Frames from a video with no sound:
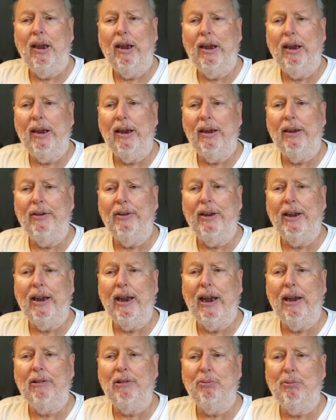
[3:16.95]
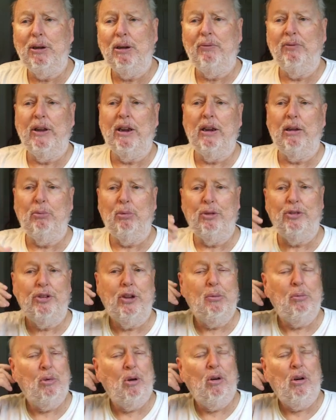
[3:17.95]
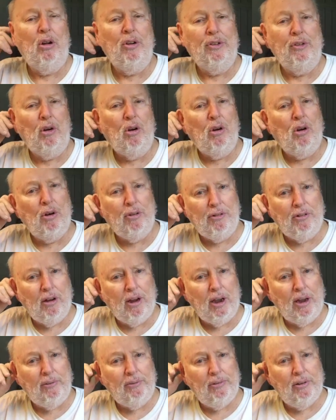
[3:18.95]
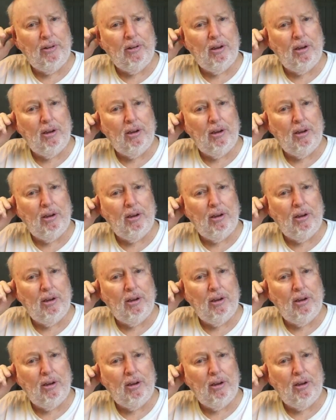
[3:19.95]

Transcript: and they have to be available somewhere on the hard drive